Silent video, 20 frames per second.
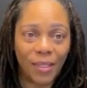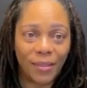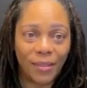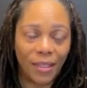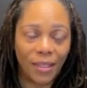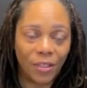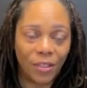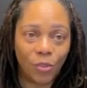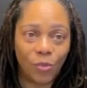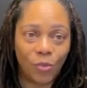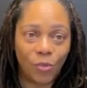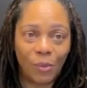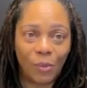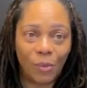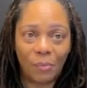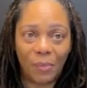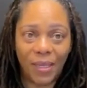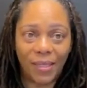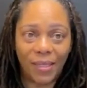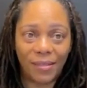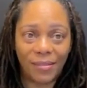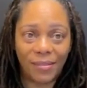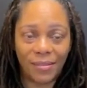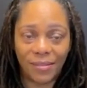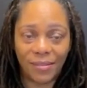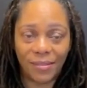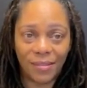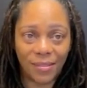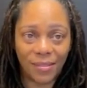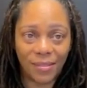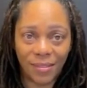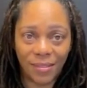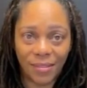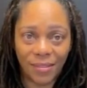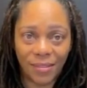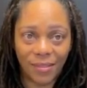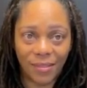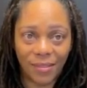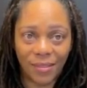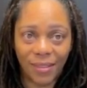that you remain
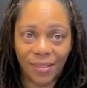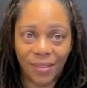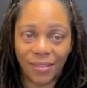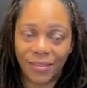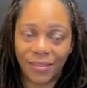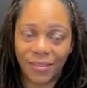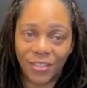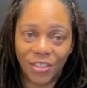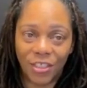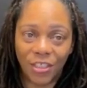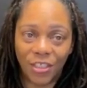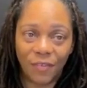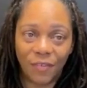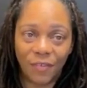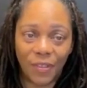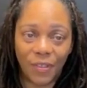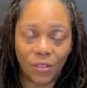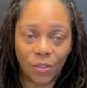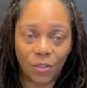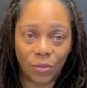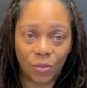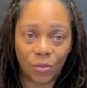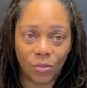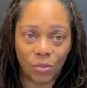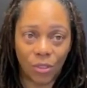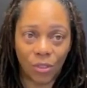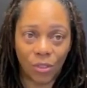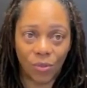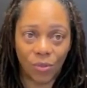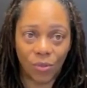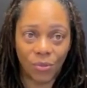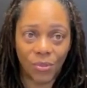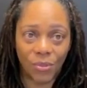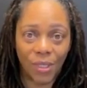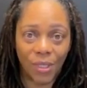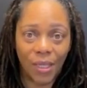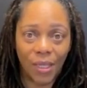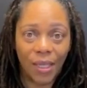consistent in achieving those goals,